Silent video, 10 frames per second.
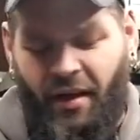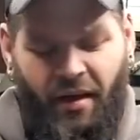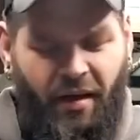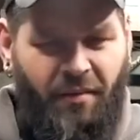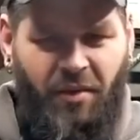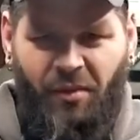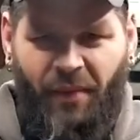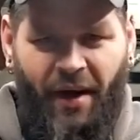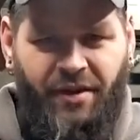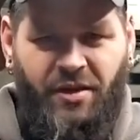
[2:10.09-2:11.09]
You can
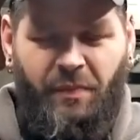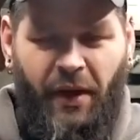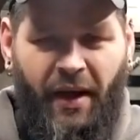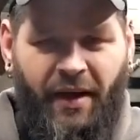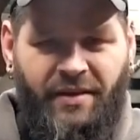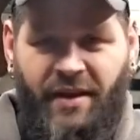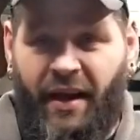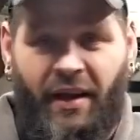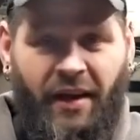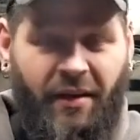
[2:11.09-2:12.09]
buy just blocks.
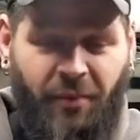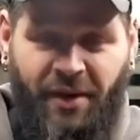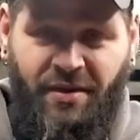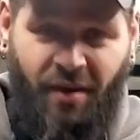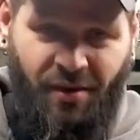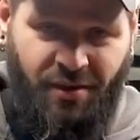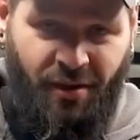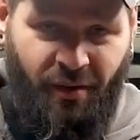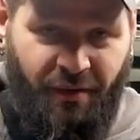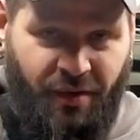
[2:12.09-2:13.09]
And a lot of places
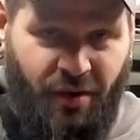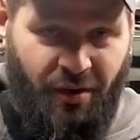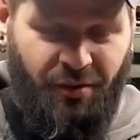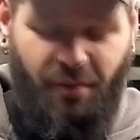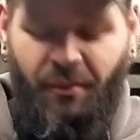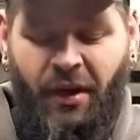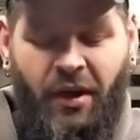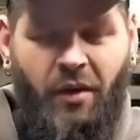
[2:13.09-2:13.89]
also, if you talk to them,